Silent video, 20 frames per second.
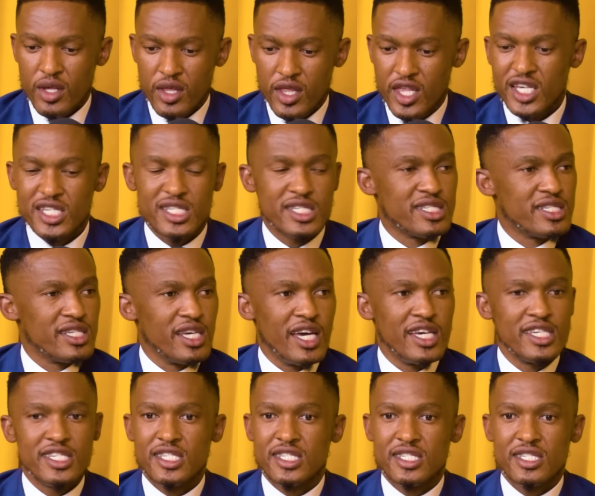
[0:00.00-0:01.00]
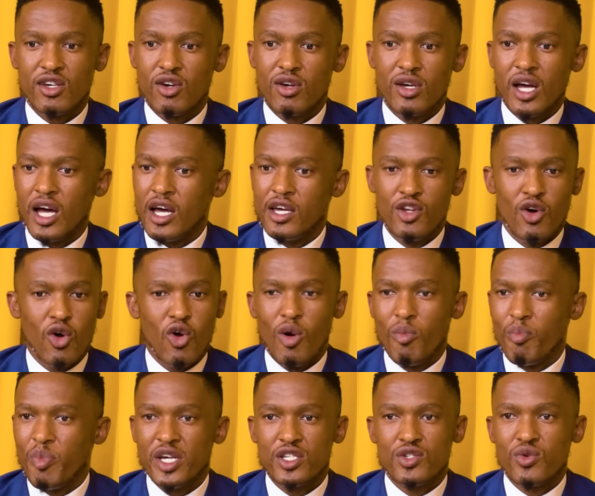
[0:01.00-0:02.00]
This is
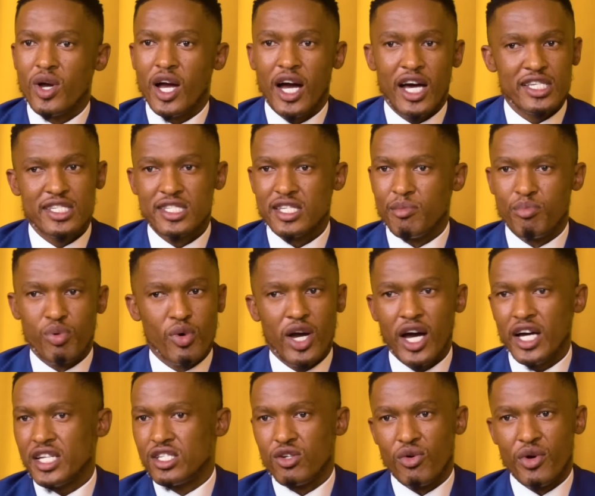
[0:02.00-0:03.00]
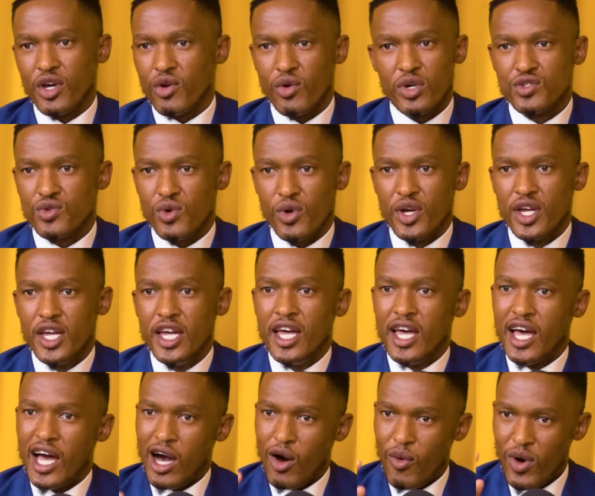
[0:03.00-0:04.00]
compared to Kaz, a Bukati or a Rolls Royce,
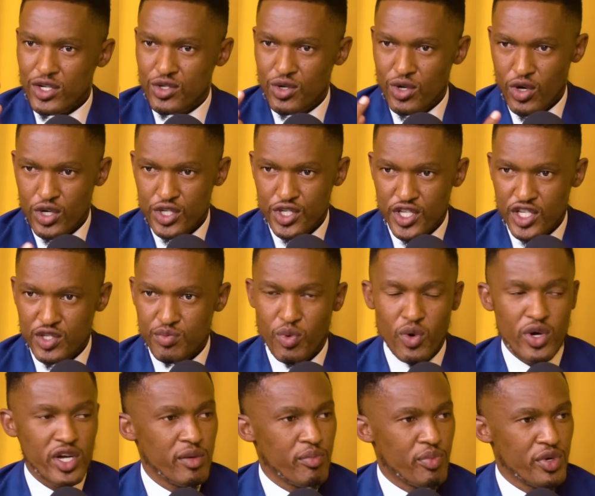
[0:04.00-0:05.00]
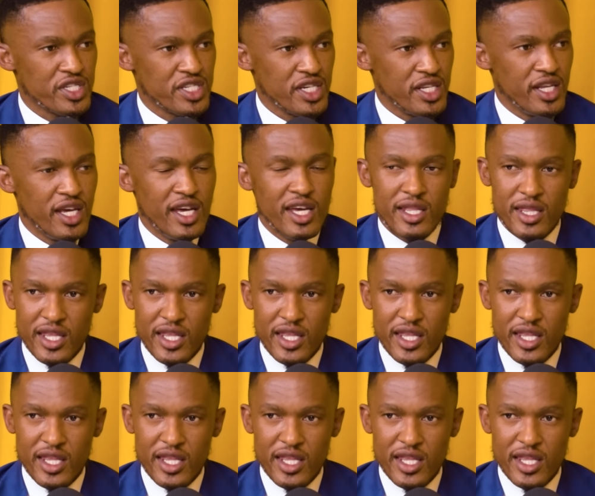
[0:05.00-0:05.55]
I want to launch this book in prison.